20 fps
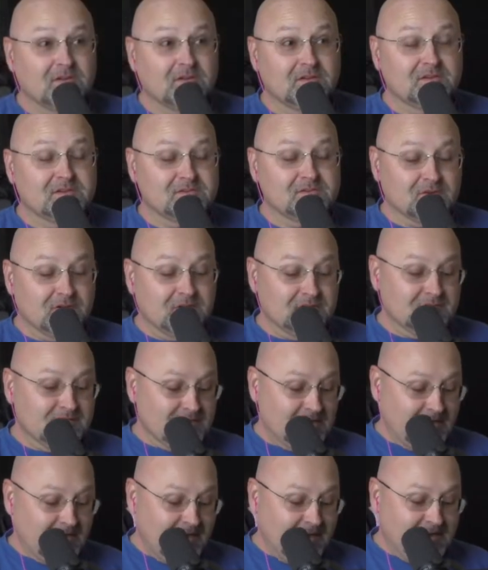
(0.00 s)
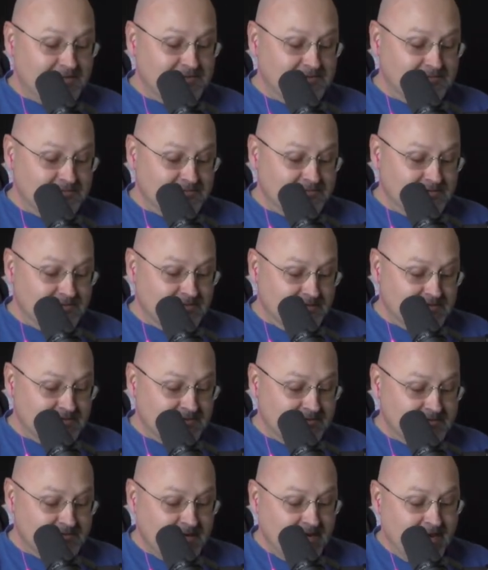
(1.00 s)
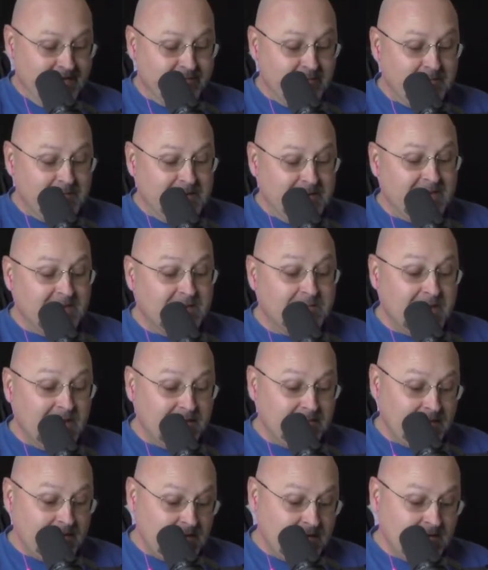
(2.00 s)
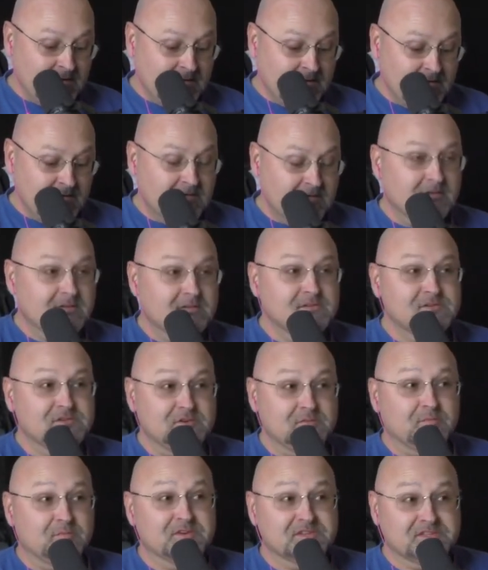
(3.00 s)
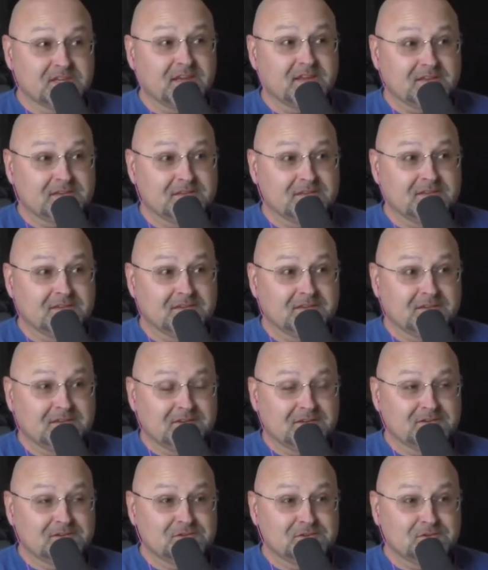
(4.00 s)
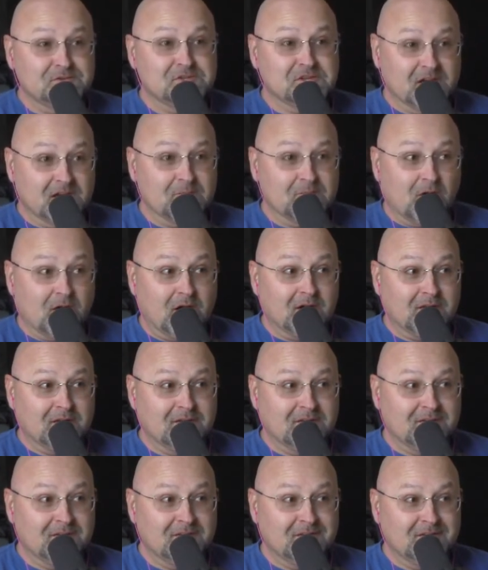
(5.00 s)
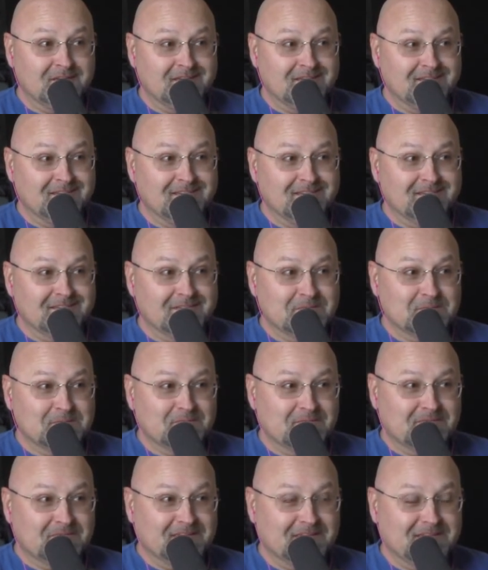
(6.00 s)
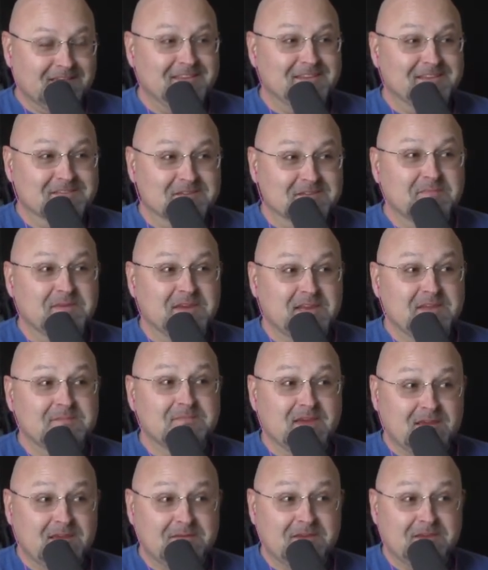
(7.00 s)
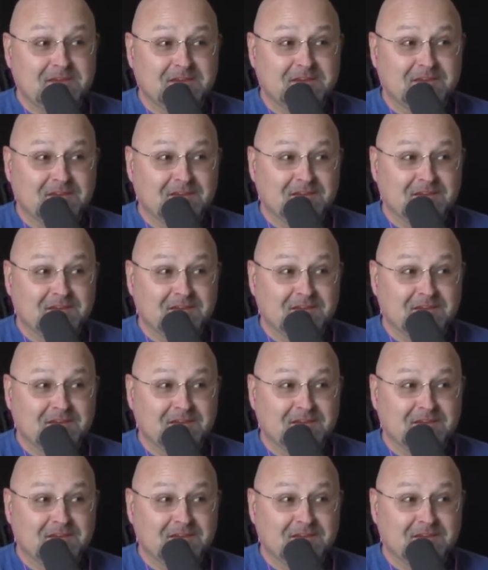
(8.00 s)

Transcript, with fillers: To all the iTunes listeners, I have a Beanie Baby to present to Checkmark. Beanie. It is a Beanie Baby. They are so